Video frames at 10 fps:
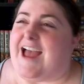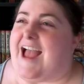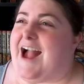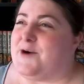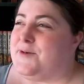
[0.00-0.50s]

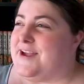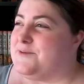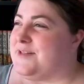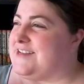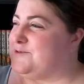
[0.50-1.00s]
How we are
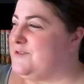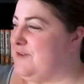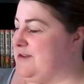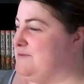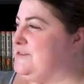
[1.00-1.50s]
blessed with
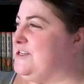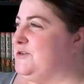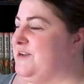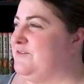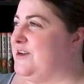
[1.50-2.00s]
Volume
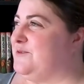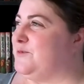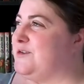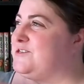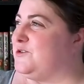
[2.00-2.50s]
two and Volume
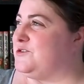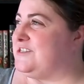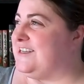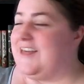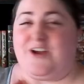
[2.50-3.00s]
three so close
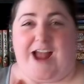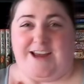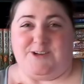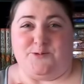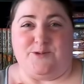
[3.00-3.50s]
together, I
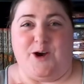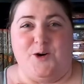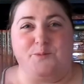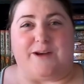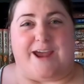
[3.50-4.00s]
don't
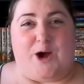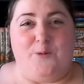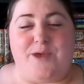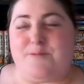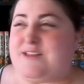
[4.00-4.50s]
know, but I
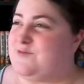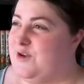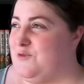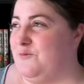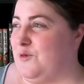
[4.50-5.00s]
hope that means
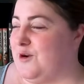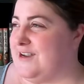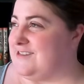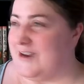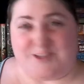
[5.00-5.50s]
Volume four
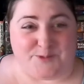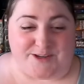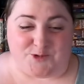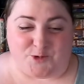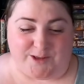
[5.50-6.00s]
is on its way
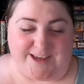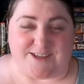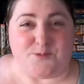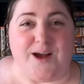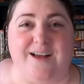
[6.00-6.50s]
shortly
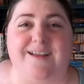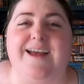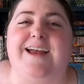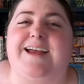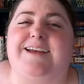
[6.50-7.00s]
as well.
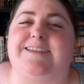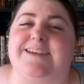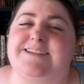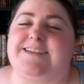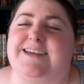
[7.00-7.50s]

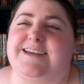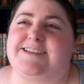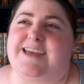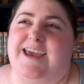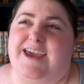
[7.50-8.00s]
This
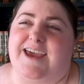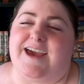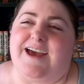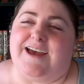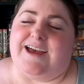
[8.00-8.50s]
is a